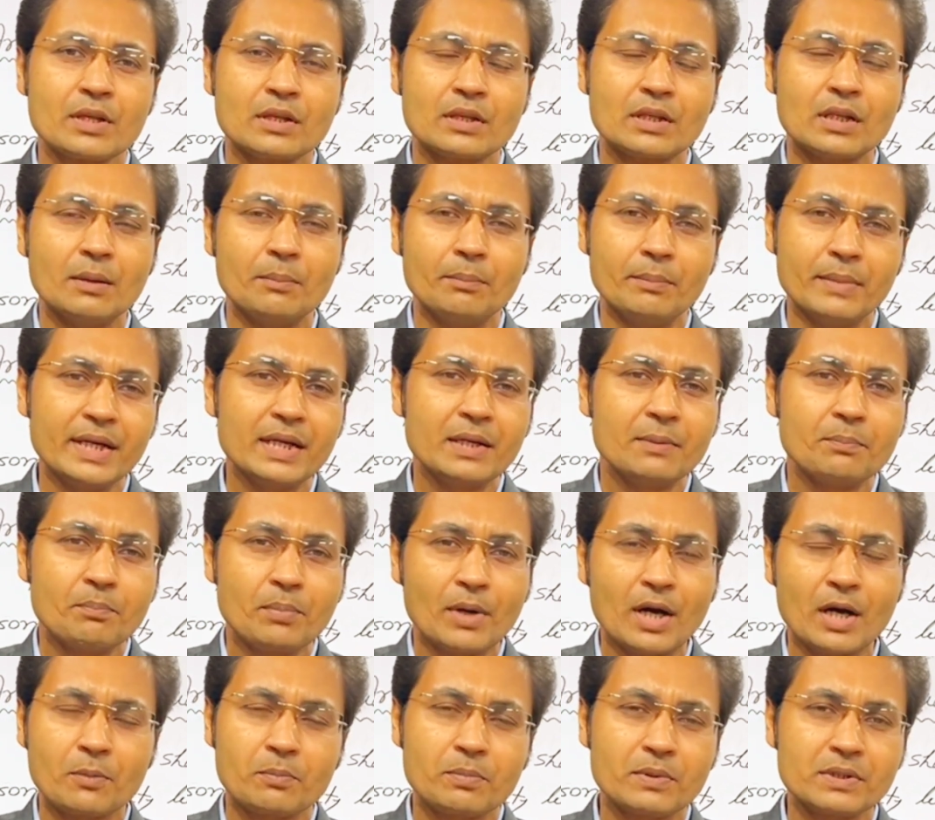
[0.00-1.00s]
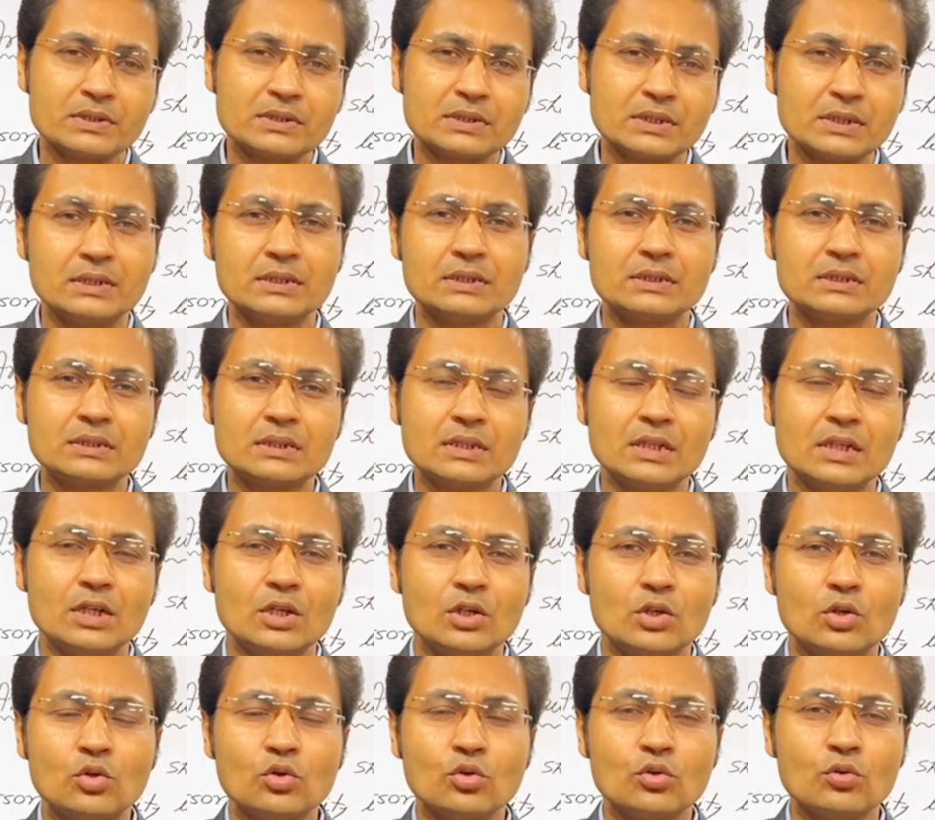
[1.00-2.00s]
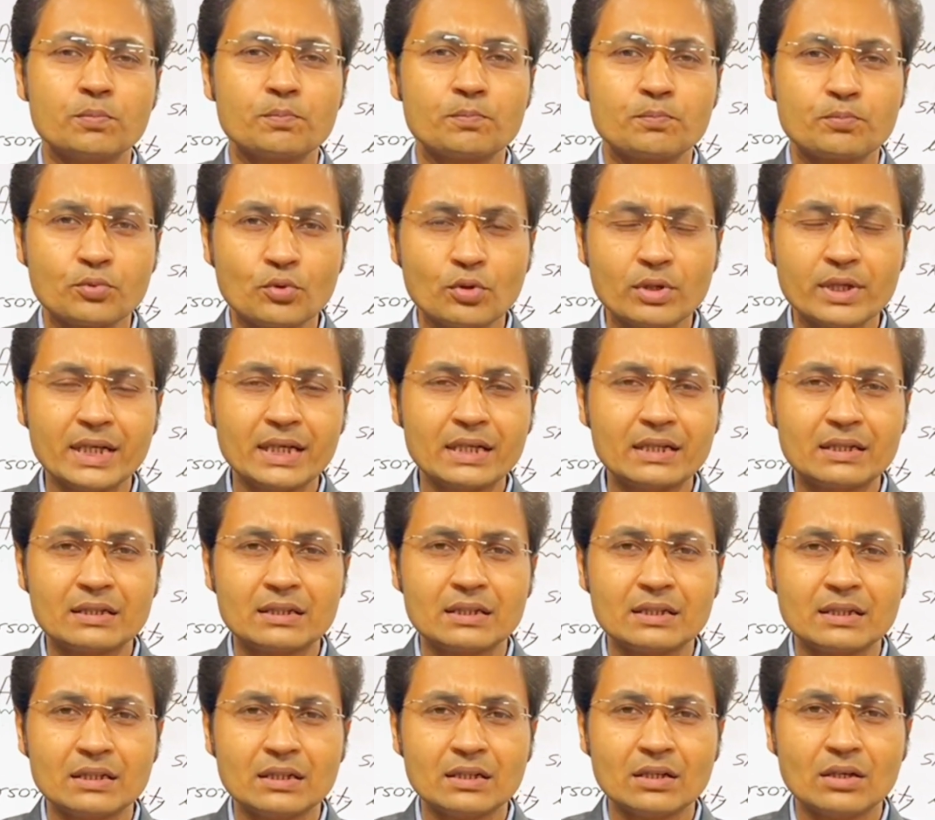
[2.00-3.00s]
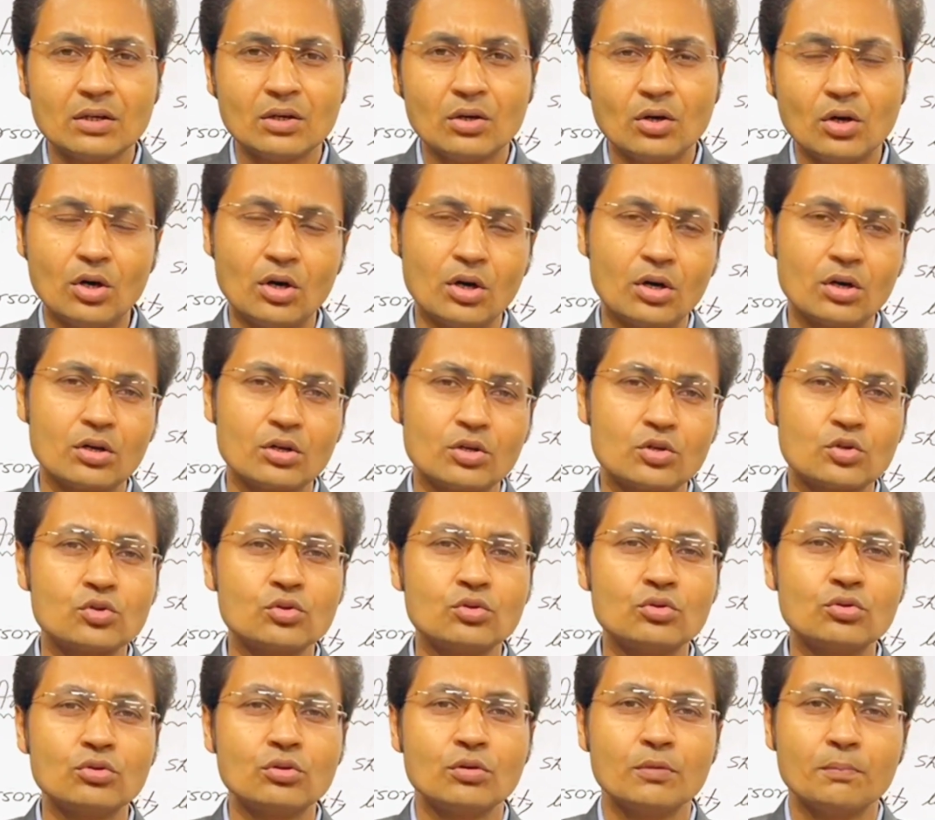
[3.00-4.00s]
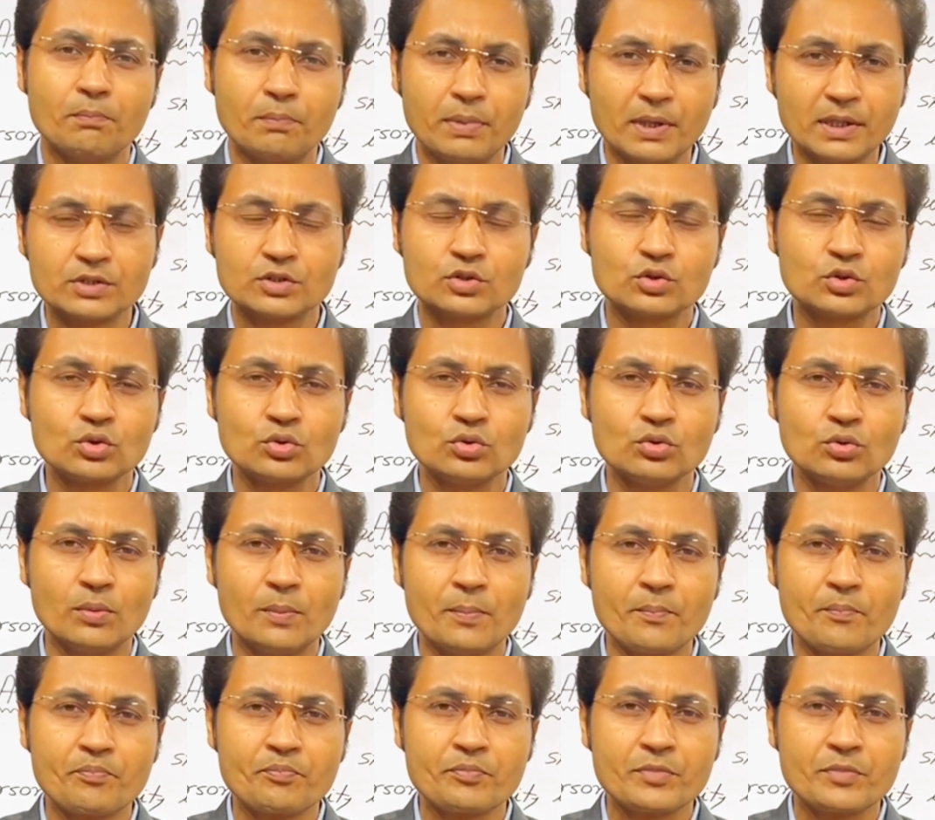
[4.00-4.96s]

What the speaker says: the main purpose is to protect or to pursue